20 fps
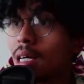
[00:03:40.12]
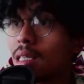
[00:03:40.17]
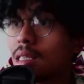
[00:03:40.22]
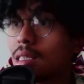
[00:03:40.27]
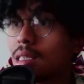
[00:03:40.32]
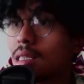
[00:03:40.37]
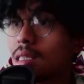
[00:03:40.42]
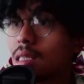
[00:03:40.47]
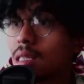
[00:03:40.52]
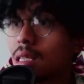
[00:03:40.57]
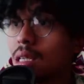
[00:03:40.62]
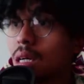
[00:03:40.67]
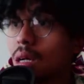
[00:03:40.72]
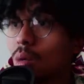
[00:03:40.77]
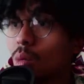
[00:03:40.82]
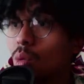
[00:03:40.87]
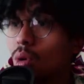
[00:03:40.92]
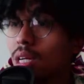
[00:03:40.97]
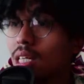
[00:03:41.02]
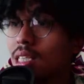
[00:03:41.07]
Running fast,
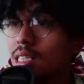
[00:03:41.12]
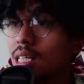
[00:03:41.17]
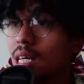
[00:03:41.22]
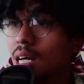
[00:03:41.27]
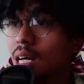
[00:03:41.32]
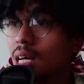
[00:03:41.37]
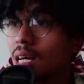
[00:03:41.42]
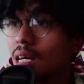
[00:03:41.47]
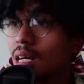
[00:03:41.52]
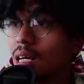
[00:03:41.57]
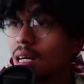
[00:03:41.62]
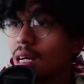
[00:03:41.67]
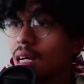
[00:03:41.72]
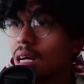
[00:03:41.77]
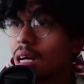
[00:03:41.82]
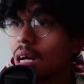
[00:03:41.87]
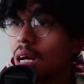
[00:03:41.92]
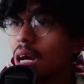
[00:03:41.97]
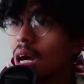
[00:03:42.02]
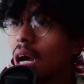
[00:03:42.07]
what is jumping, that? and
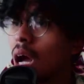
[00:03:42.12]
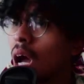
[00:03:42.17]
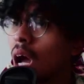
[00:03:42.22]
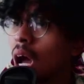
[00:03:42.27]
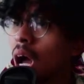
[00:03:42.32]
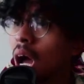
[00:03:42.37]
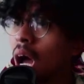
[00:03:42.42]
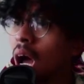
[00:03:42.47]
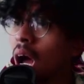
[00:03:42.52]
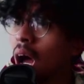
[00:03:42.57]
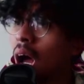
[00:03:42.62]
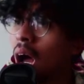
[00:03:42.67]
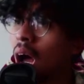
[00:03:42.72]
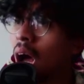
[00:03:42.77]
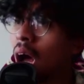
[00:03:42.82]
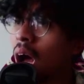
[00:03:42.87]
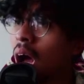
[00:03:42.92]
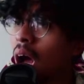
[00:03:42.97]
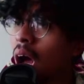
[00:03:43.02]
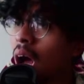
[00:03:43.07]
using stealth to
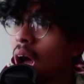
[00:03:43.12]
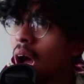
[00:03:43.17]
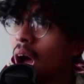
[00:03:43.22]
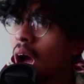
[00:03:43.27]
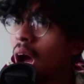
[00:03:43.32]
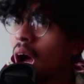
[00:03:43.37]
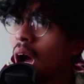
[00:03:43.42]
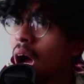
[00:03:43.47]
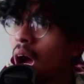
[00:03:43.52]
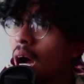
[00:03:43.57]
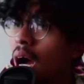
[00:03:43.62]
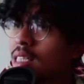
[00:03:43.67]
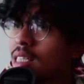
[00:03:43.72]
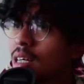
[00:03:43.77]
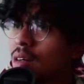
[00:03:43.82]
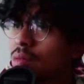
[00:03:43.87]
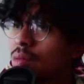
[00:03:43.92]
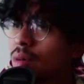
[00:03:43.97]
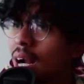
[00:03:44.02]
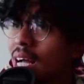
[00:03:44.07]
avoid dangers. Is that
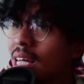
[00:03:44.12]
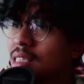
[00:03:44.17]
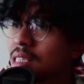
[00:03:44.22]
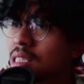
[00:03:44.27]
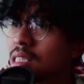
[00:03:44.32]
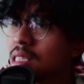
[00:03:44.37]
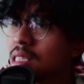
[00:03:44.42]
rats?